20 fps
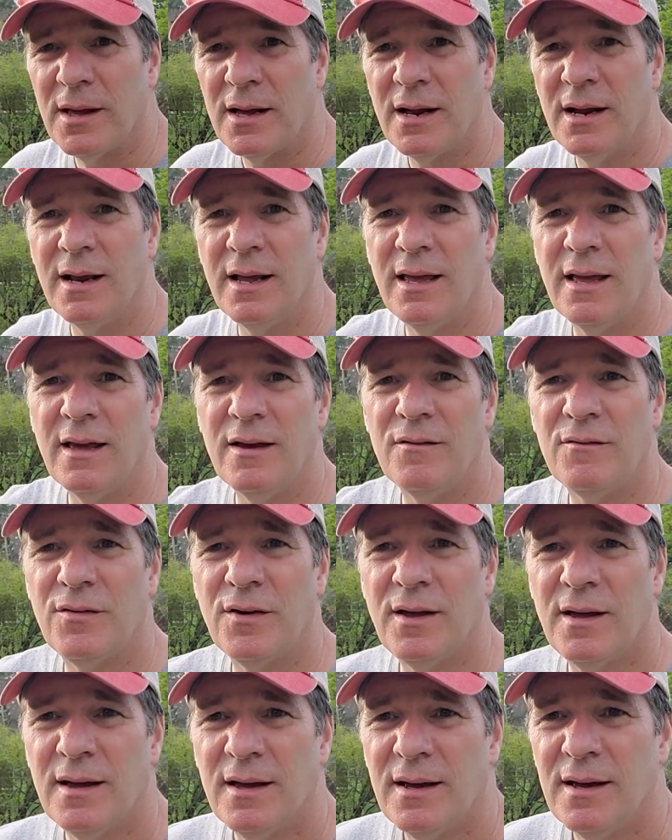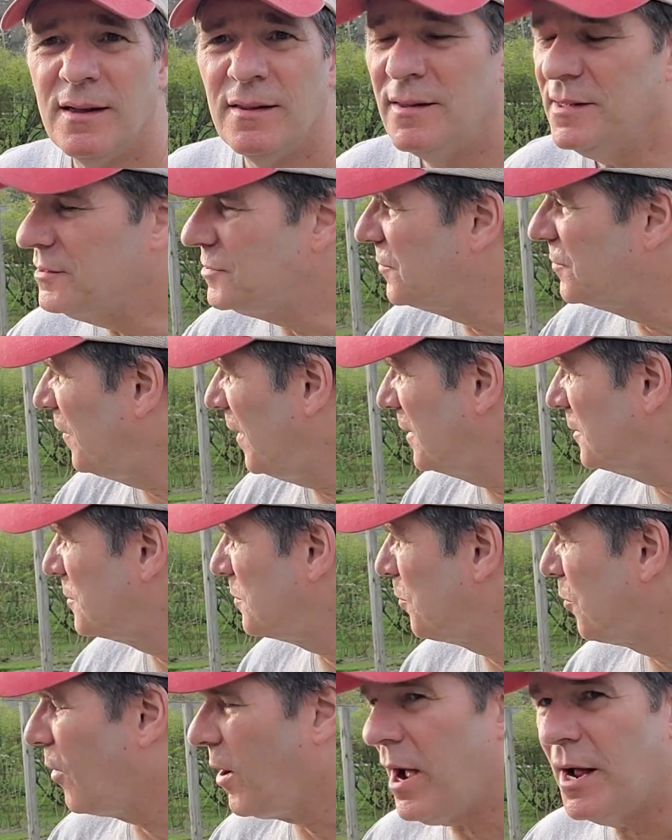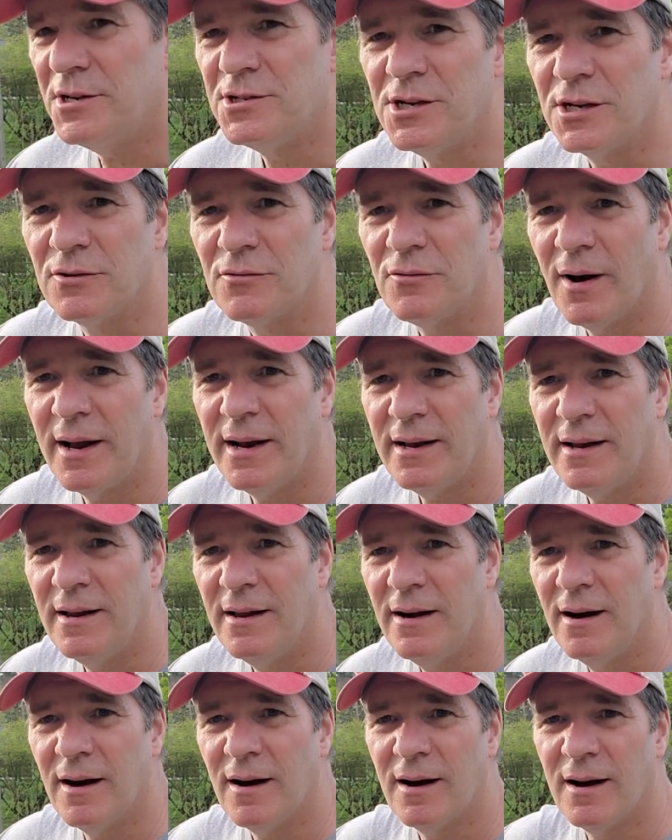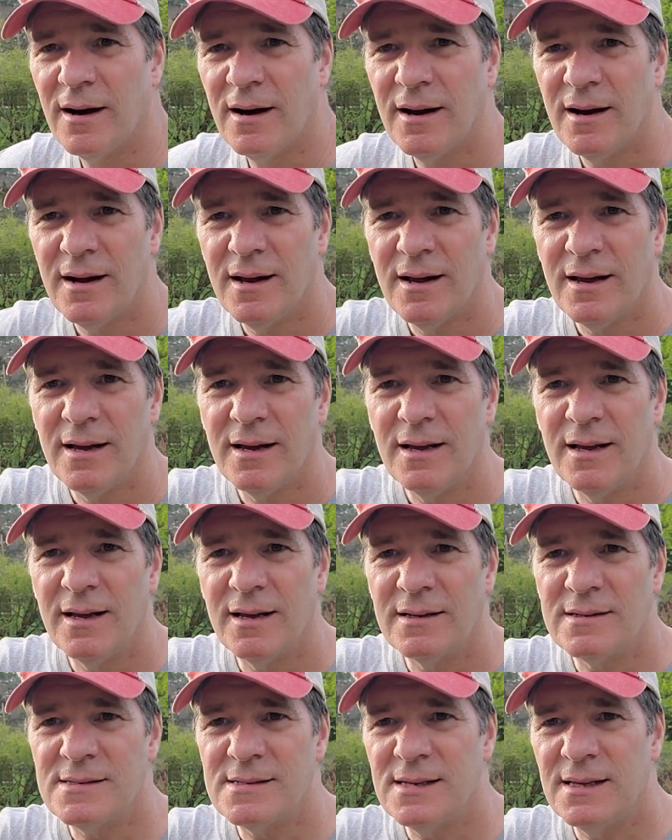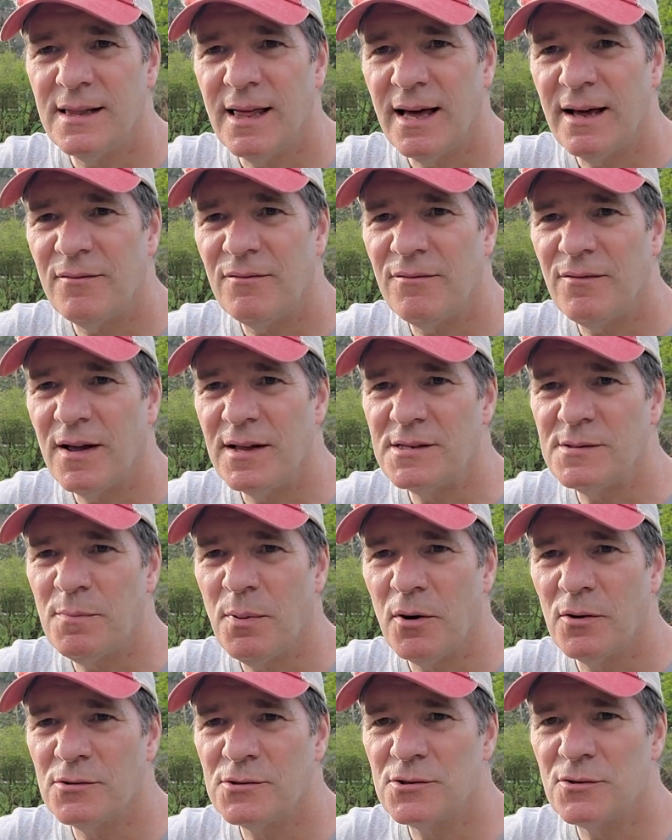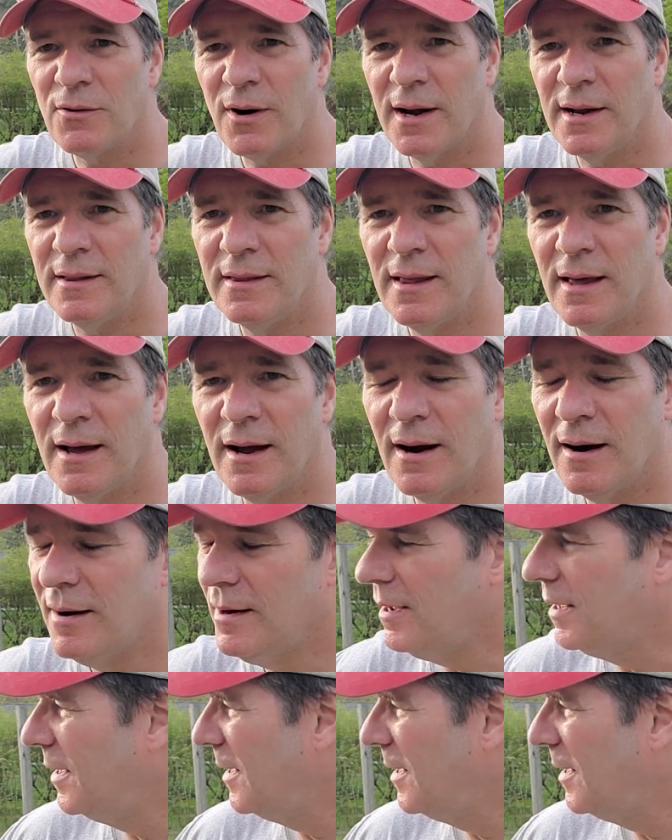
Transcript: going to give this fence project right here, you can see that fence post right there,